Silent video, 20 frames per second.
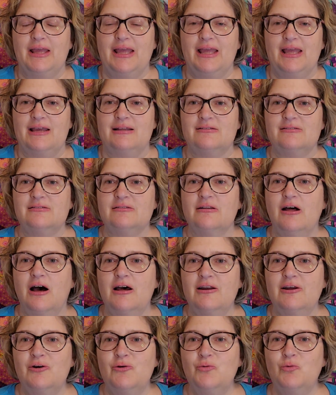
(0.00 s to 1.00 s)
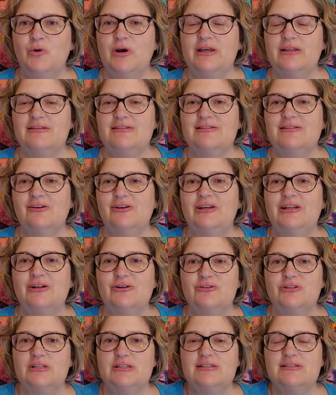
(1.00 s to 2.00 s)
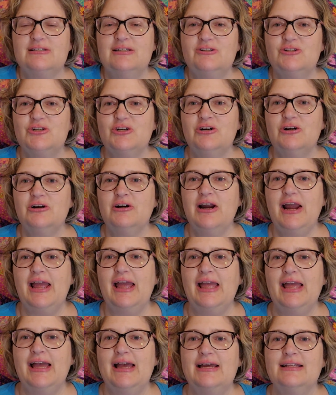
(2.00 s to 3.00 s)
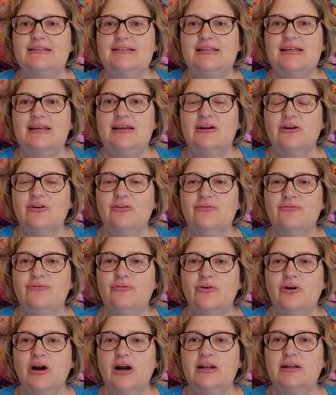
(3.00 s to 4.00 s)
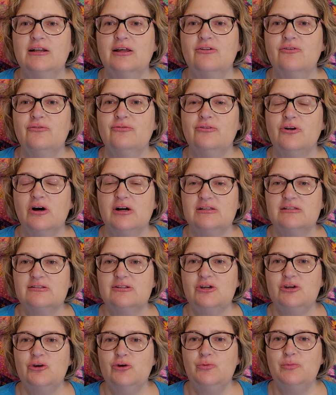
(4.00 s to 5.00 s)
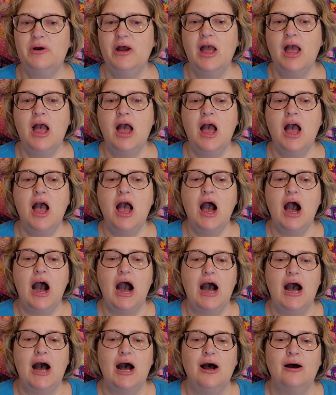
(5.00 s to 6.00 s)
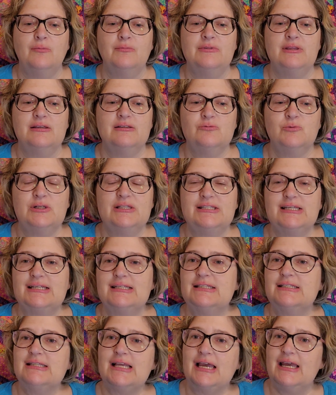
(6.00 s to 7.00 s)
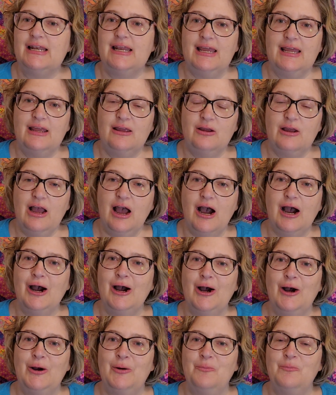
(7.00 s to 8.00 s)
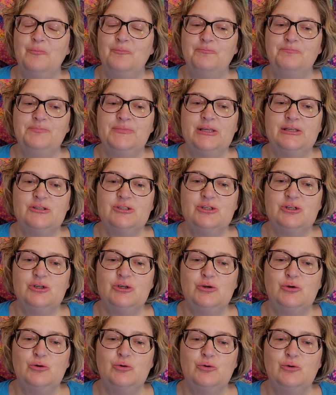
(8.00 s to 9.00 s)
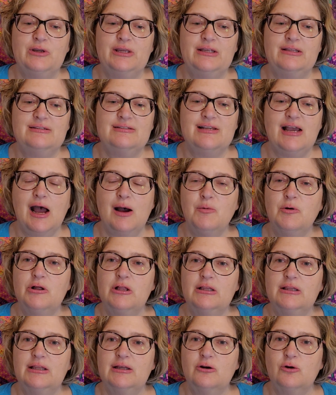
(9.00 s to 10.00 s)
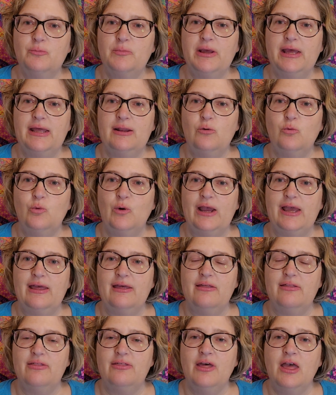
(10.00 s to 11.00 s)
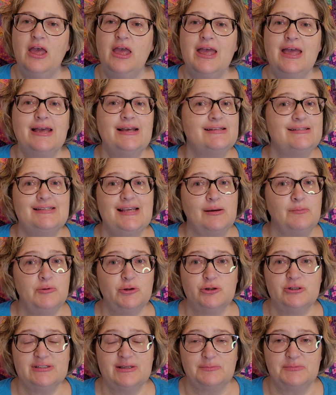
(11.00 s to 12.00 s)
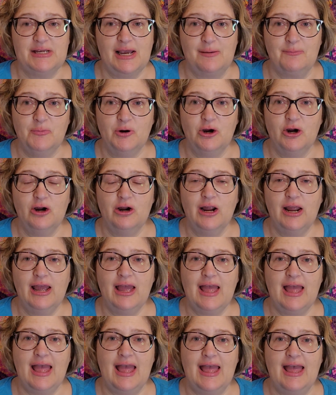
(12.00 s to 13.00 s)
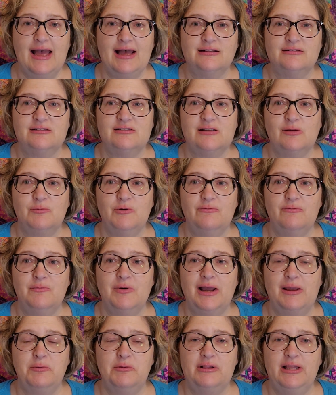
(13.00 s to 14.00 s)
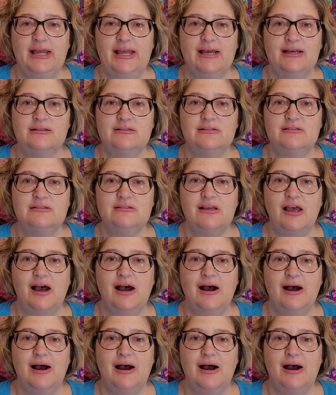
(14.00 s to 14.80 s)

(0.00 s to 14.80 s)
It's Lana with Silly Notion Stitcher and here for another Flosstube. This one's exciting to dabble a little bit with Sampler September and some of my plans